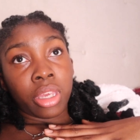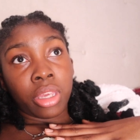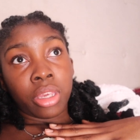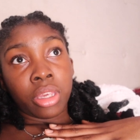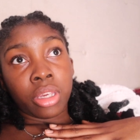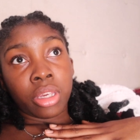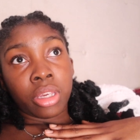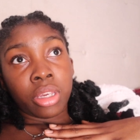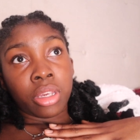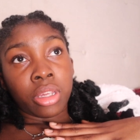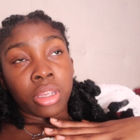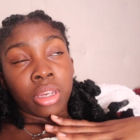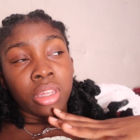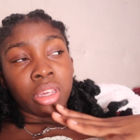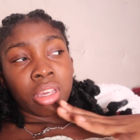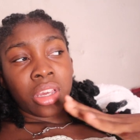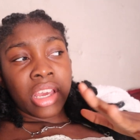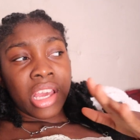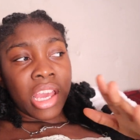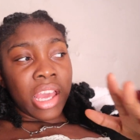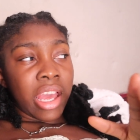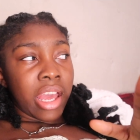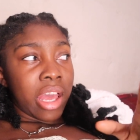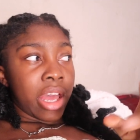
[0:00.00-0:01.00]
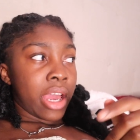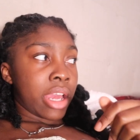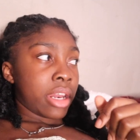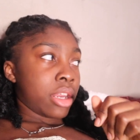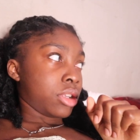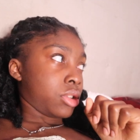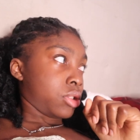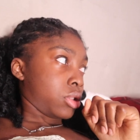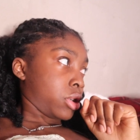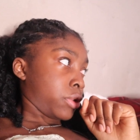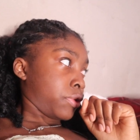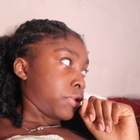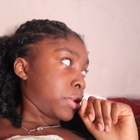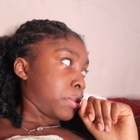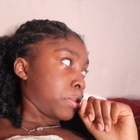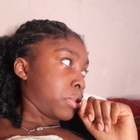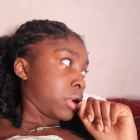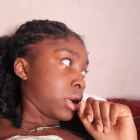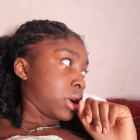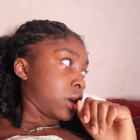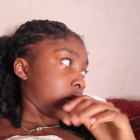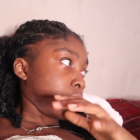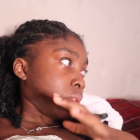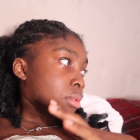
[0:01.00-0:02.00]
and I deserve the
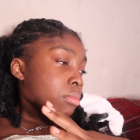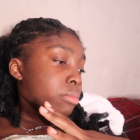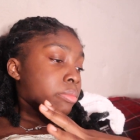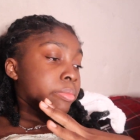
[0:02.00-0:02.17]
break.